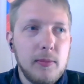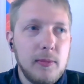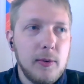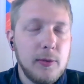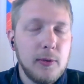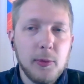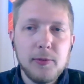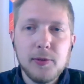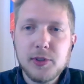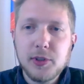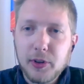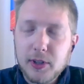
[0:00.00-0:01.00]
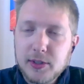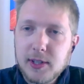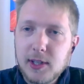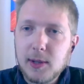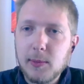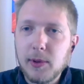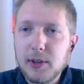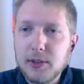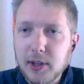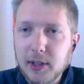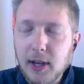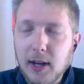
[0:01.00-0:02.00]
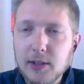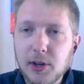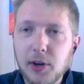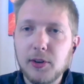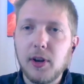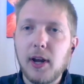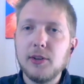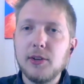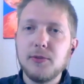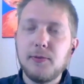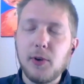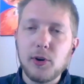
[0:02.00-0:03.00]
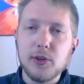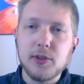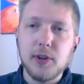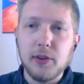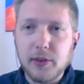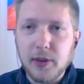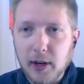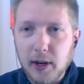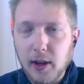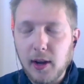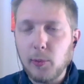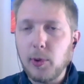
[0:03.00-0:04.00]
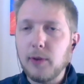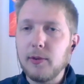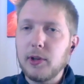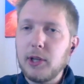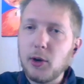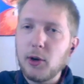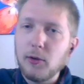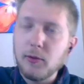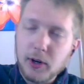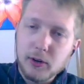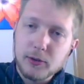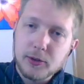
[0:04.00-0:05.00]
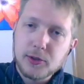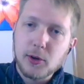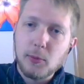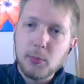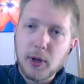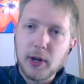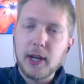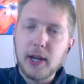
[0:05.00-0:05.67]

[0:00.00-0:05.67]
from the facilities team and things like that, it's hard to not just focus on the day-to-day. We have a leak over here, let's go plug it.